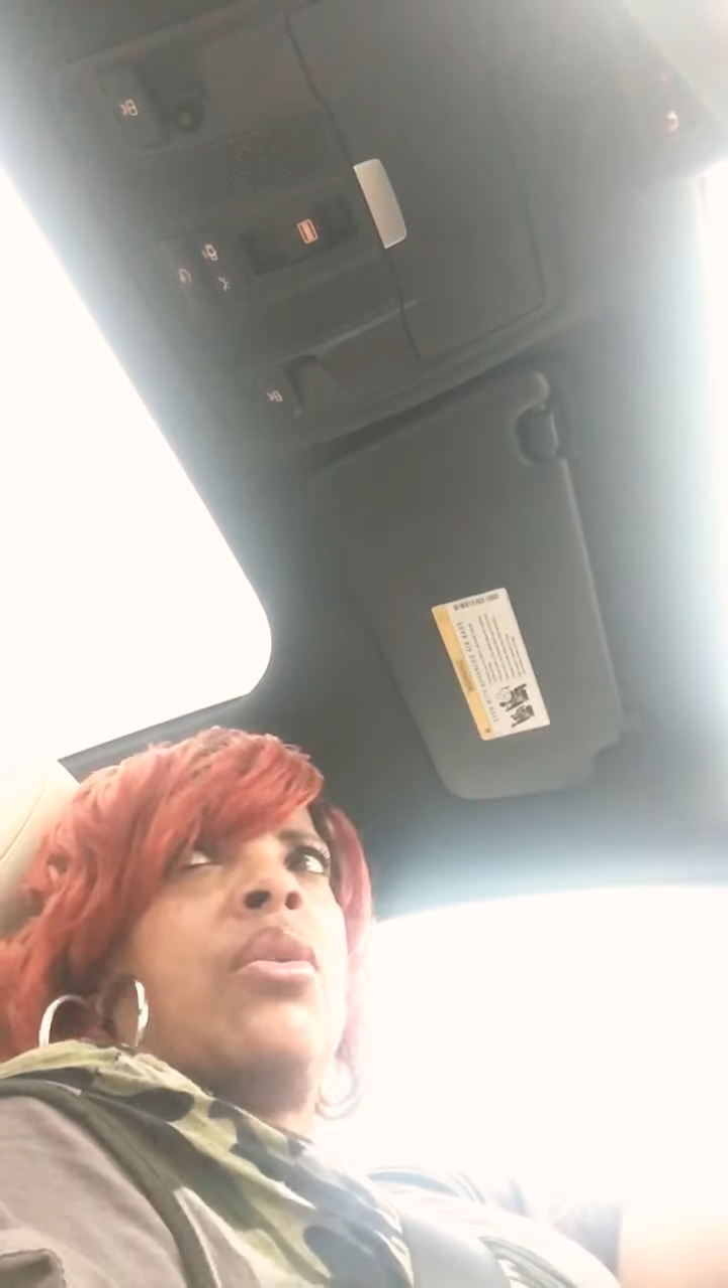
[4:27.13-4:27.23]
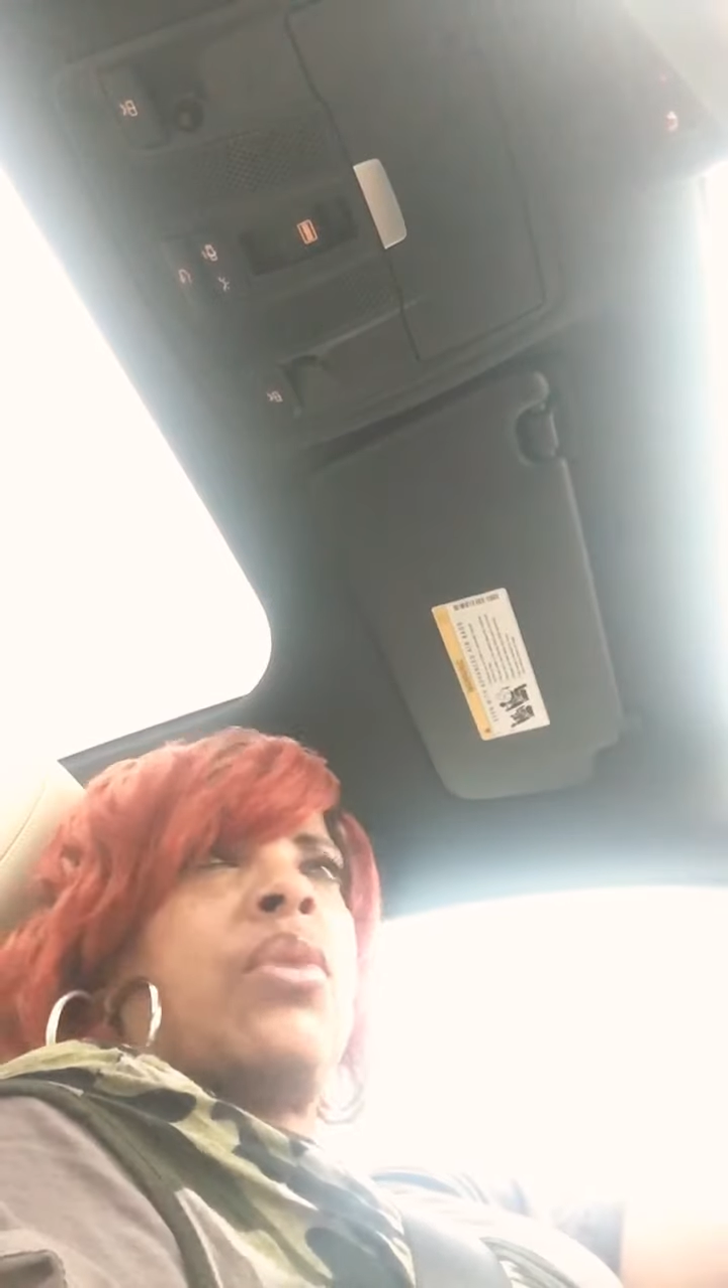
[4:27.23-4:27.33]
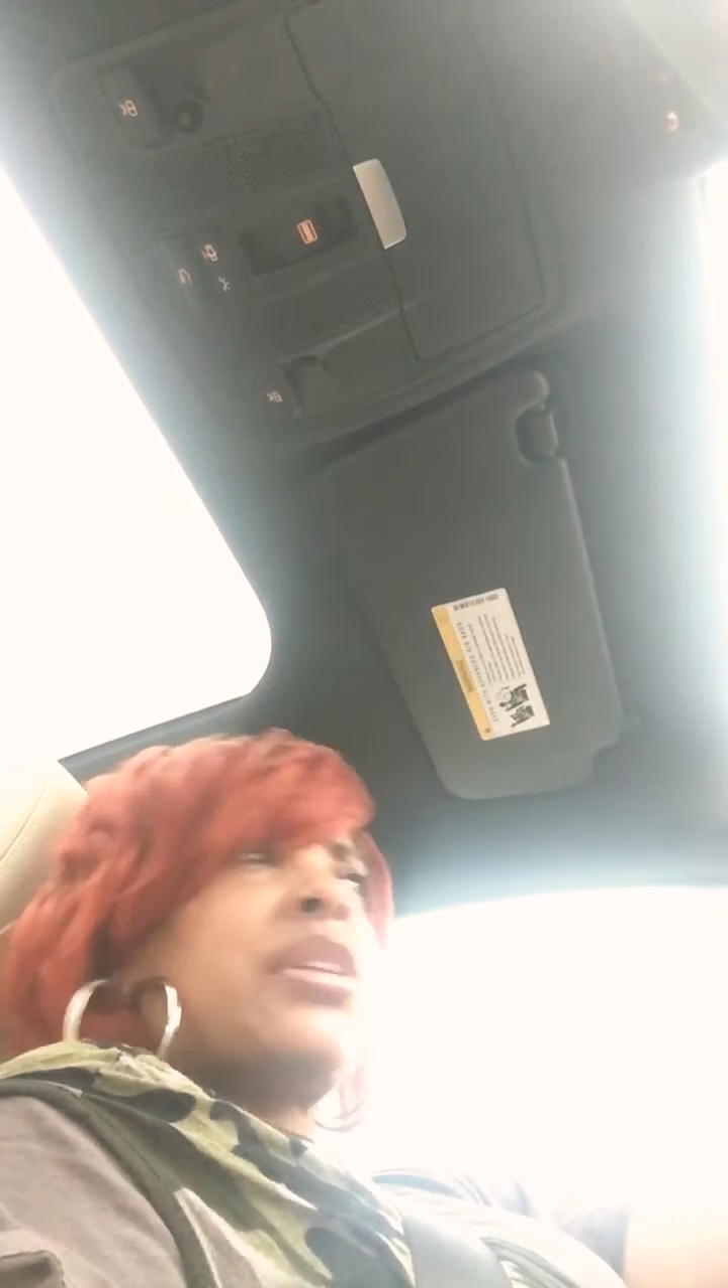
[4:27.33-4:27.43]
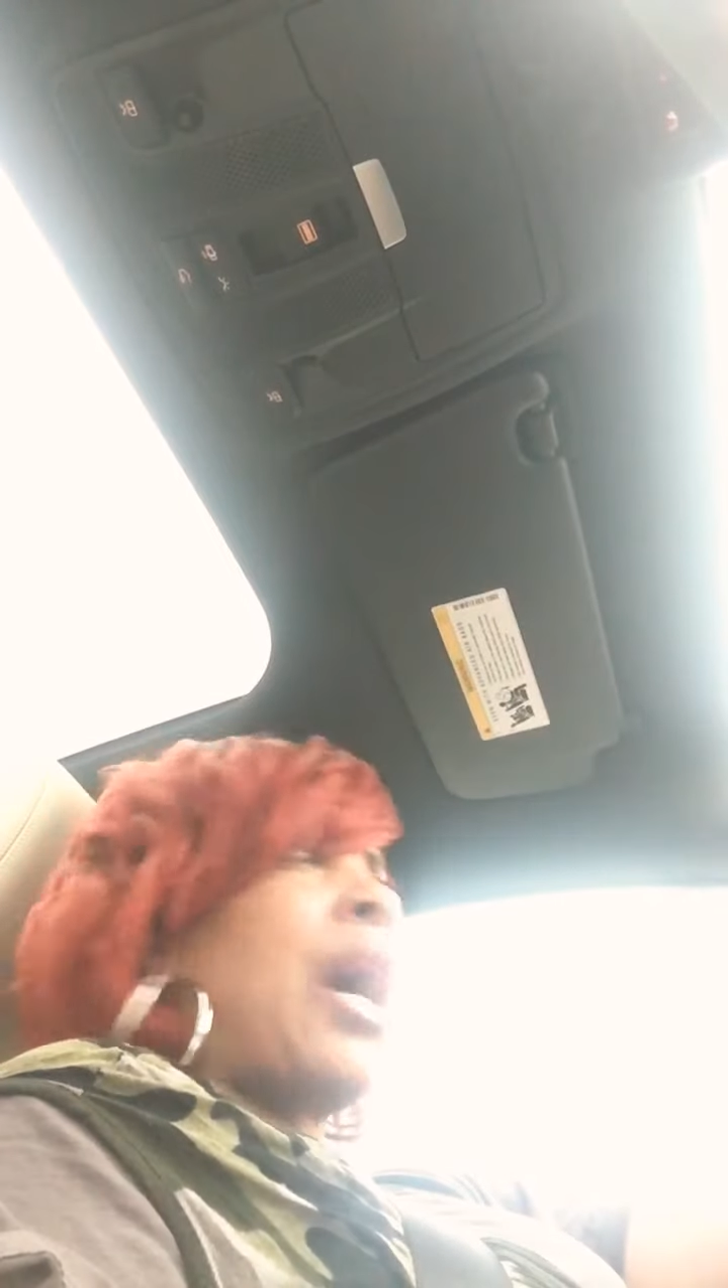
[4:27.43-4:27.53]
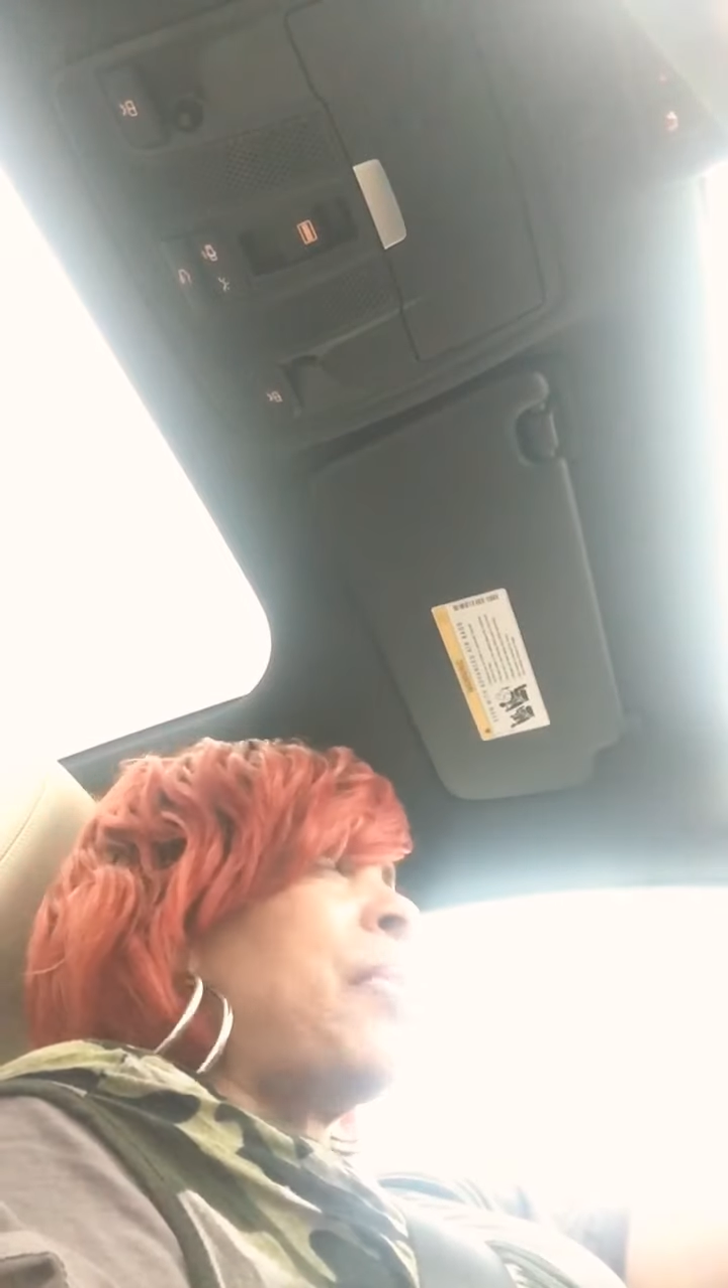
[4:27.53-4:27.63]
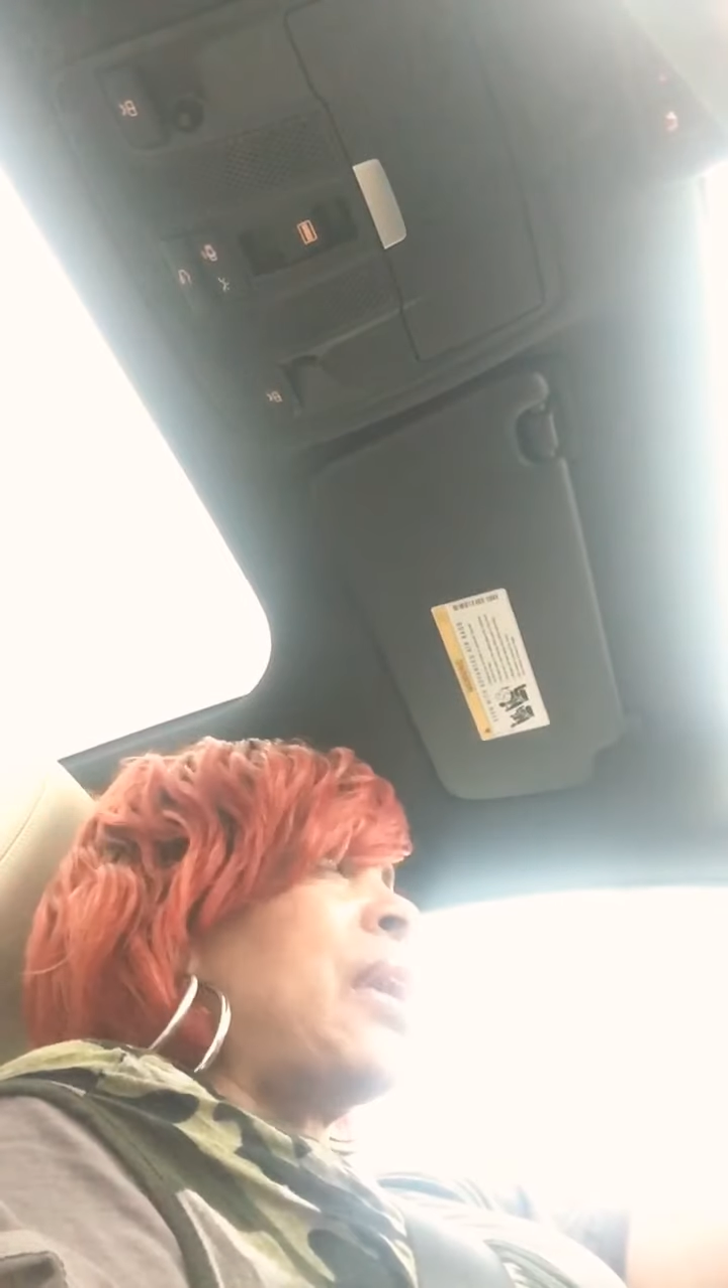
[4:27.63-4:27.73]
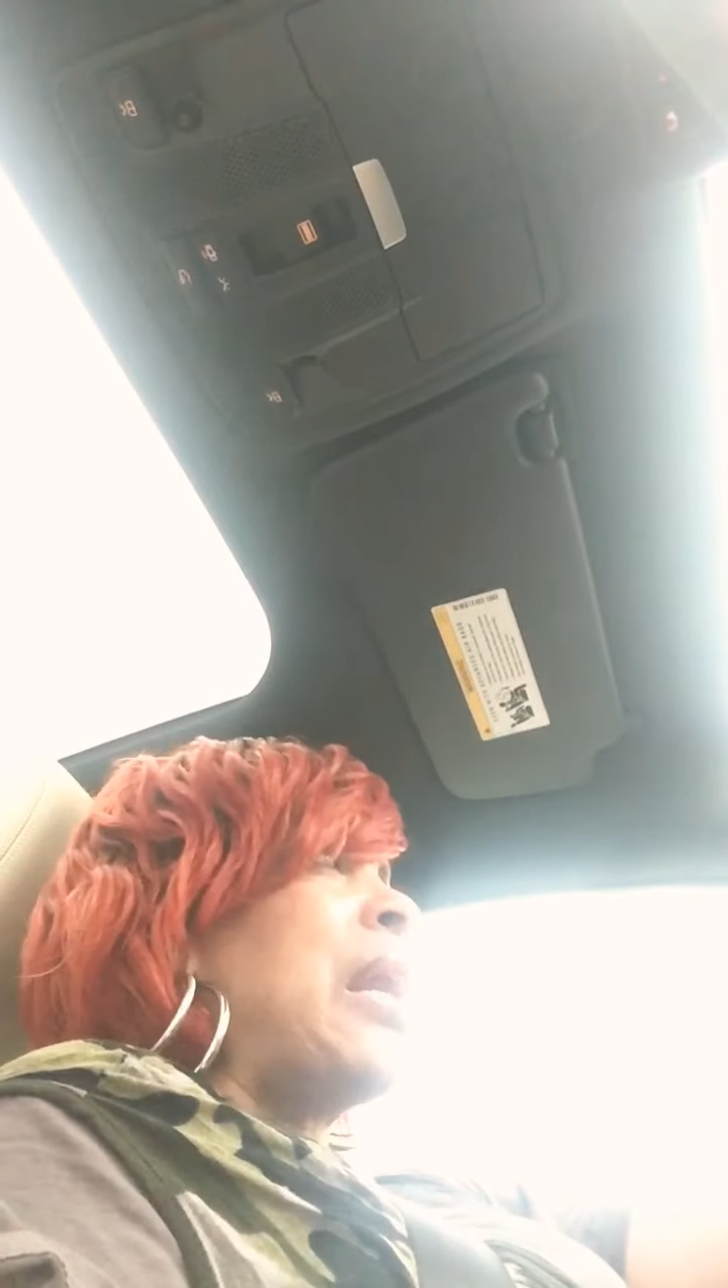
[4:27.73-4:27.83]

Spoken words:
what type of